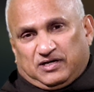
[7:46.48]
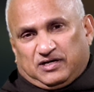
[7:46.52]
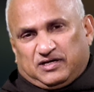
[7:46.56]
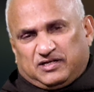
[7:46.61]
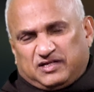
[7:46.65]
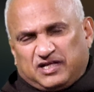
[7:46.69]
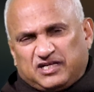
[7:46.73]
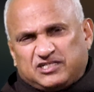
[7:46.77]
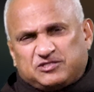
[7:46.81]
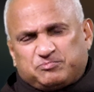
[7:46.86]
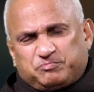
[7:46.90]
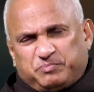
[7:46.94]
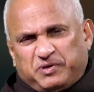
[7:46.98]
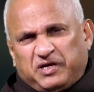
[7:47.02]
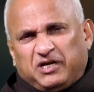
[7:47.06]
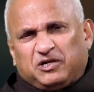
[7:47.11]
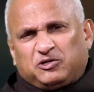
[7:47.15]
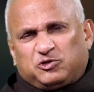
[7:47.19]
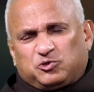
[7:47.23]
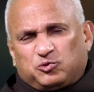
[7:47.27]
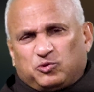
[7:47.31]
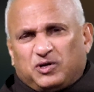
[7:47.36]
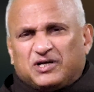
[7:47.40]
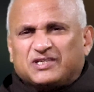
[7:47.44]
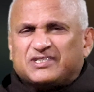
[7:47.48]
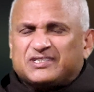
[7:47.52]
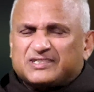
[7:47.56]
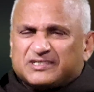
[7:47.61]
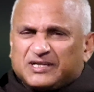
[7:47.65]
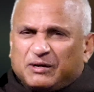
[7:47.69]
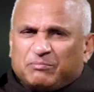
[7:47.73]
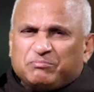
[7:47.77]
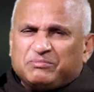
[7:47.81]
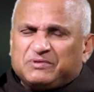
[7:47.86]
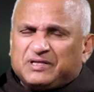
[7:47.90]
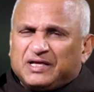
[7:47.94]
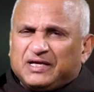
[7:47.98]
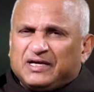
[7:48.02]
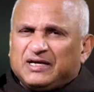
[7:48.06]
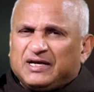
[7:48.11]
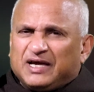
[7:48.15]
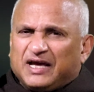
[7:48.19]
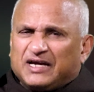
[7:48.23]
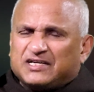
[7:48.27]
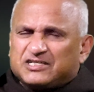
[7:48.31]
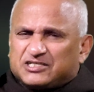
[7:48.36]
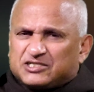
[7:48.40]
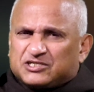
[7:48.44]
they speak to us
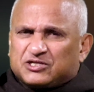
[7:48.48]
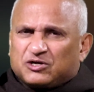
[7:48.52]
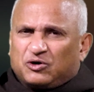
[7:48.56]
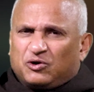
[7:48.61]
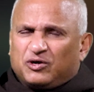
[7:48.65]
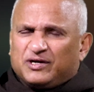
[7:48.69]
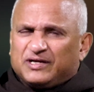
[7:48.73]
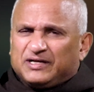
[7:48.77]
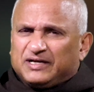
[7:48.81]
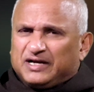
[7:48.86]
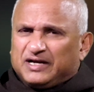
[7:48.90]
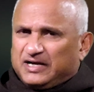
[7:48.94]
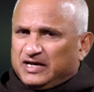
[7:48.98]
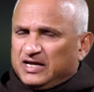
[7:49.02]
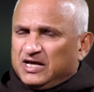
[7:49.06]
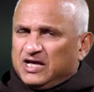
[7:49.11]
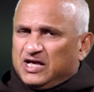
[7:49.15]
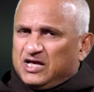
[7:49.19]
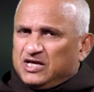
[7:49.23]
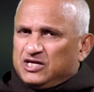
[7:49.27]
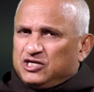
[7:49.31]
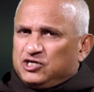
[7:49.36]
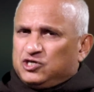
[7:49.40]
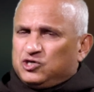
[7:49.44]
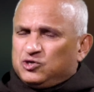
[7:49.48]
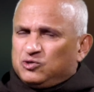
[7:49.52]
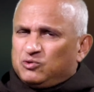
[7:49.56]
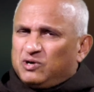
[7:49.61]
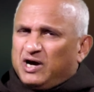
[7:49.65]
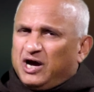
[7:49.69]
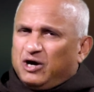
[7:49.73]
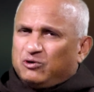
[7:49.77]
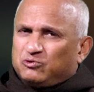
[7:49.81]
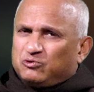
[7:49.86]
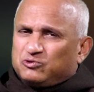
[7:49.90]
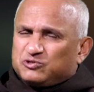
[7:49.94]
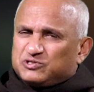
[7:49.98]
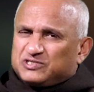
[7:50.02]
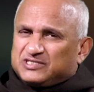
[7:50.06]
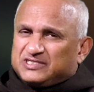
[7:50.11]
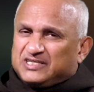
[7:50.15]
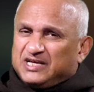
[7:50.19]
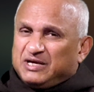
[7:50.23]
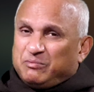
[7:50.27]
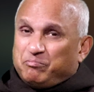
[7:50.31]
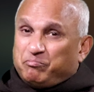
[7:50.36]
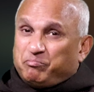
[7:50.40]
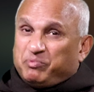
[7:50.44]
something extraordinary. You have to
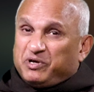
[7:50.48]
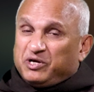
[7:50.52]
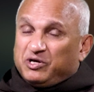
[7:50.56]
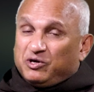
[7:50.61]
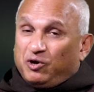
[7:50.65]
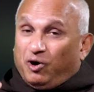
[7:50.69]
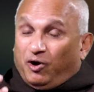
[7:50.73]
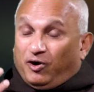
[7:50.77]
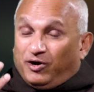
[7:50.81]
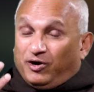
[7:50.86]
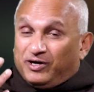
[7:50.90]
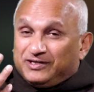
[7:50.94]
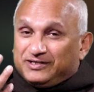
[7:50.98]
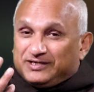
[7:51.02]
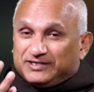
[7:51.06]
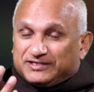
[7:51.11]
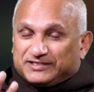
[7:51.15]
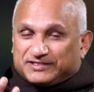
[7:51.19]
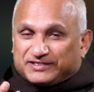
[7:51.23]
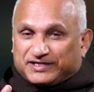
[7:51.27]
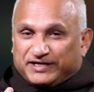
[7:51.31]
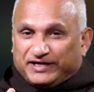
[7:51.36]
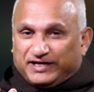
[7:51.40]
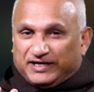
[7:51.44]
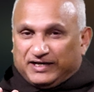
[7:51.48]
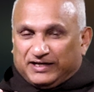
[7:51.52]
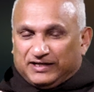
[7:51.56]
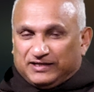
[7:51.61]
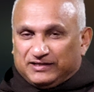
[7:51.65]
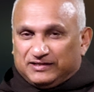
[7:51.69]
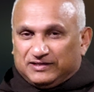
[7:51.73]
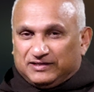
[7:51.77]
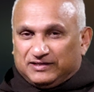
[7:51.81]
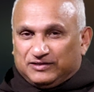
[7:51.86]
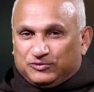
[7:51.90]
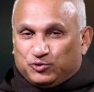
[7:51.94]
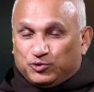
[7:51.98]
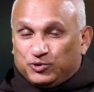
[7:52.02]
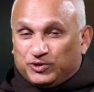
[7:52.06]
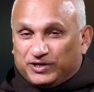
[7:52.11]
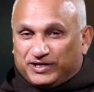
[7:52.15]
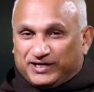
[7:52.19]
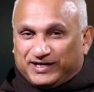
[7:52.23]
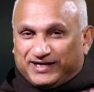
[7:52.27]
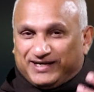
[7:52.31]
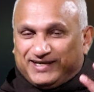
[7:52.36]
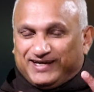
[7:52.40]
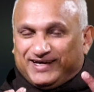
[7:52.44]
see beyond the tree who
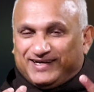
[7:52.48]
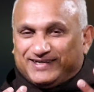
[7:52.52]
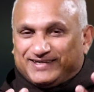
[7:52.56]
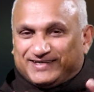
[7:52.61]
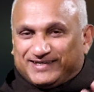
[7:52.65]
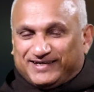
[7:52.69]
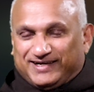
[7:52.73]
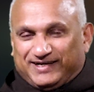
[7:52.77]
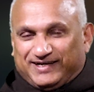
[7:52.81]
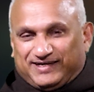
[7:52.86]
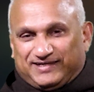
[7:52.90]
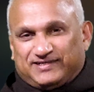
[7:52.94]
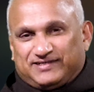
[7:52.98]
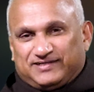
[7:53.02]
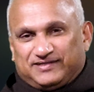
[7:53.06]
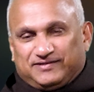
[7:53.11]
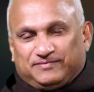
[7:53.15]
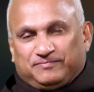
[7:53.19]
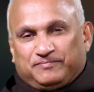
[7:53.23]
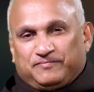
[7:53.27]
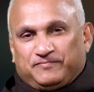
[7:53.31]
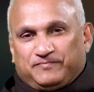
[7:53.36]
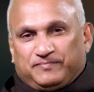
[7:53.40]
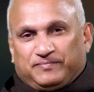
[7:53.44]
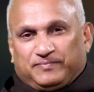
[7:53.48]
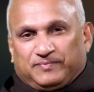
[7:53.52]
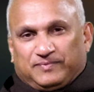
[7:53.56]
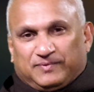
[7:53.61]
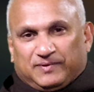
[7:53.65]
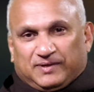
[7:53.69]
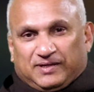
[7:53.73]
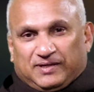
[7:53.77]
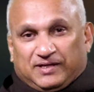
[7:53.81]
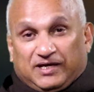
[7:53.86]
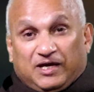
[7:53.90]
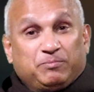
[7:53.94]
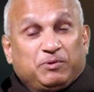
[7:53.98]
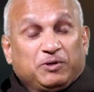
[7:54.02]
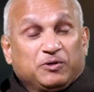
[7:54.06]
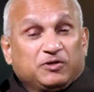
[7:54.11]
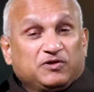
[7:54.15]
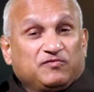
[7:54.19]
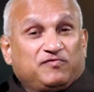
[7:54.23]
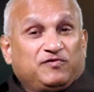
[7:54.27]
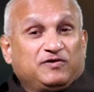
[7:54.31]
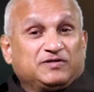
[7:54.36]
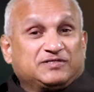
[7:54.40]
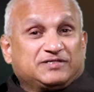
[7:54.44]
created it. A
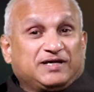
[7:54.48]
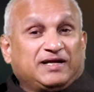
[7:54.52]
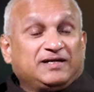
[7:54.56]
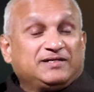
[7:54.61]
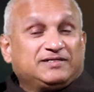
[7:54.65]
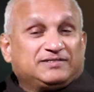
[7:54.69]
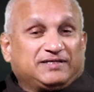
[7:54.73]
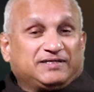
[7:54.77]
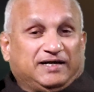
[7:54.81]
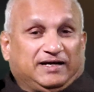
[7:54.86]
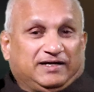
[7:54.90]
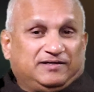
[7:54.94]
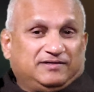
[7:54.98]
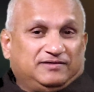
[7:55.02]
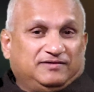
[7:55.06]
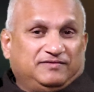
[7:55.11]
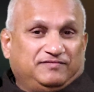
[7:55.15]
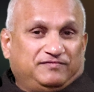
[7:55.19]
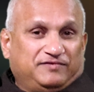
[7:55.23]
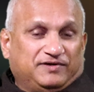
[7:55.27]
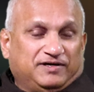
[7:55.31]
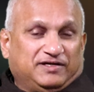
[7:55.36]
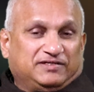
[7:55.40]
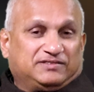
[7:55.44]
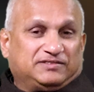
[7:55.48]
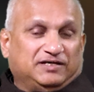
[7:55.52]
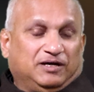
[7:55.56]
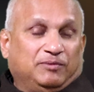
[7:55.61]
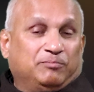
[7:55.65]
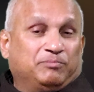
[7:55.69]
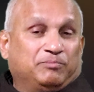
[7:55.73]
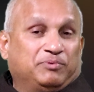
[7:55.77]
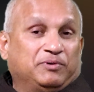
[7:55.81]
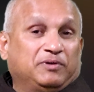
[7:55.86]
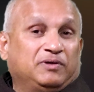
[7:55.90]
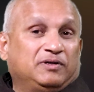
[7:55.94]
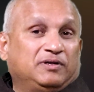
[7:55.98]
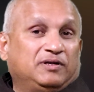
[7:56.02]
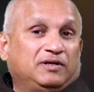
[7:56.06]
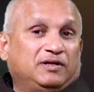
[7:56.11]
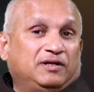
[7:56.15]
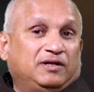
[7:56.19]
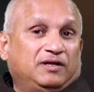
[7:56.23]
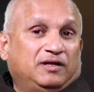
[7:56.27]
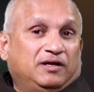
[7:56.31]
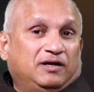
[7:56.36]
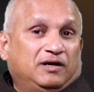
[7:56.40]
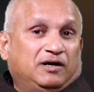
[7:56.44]
beautiful sunset, for example,
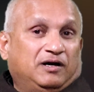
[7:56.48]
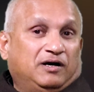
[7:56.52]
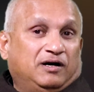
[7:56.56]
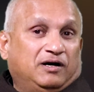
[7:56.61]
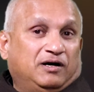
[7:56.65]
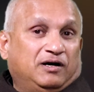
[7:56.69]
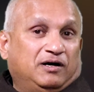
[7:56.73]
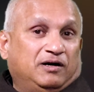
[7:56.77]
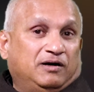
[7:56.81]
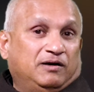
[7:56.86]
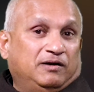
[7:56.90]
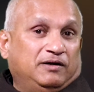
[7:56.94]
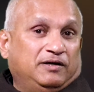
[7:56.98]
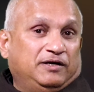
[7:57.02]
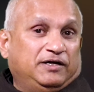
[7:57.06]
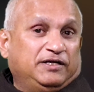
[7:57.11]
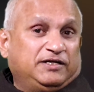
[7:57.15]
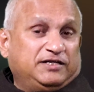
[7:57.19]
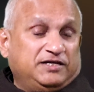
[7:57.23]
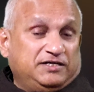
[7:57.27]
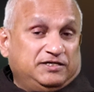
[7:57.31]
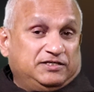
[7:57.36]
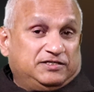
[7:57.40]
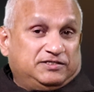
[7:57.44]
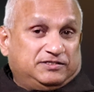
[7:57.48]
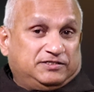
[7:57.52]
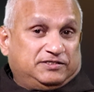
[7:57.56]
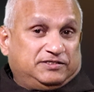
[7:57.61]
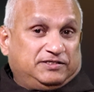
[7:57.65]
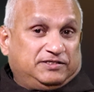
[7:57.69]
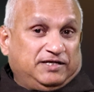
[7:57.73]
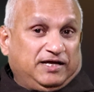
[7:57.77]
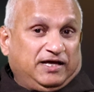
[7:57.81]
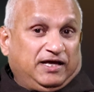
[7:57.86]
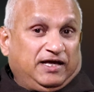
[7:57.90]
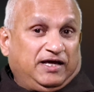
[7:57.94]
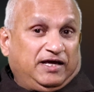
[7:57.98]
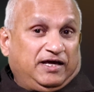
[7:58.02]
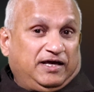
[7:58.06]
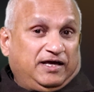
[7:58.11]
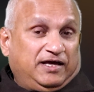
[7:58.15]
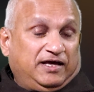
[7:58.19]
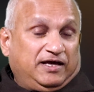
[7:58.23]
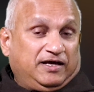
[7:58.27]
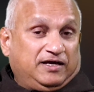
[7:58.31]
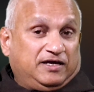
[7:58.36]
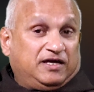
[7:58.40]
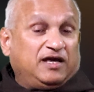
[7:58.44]
it is
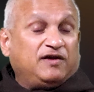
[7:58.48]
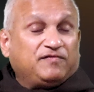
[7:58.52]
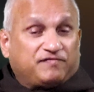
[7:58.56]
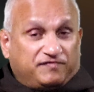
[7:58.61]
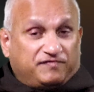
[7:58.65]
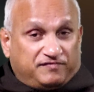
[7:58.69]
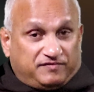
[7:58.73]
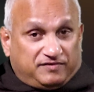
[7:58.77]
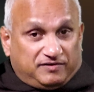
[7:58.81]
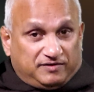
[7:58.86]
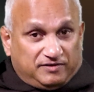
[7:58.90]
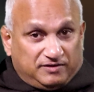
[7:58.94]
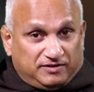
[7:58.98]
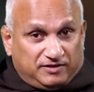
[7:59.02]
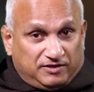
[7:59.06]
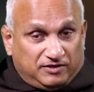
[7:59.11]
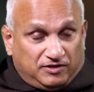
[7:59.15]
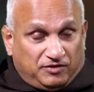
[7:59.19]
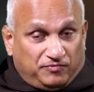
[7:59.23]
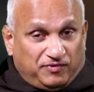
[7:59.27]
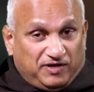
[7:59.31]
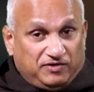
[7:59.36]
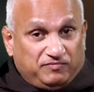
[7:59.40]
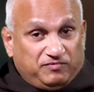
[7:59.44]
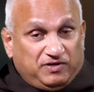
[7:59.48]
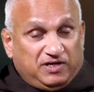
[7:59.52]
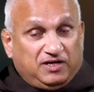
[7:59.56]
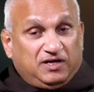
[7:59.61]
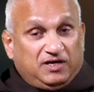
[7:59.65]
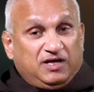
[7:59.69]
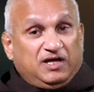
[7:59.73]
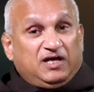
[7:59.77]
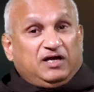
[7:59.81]
a gift. When we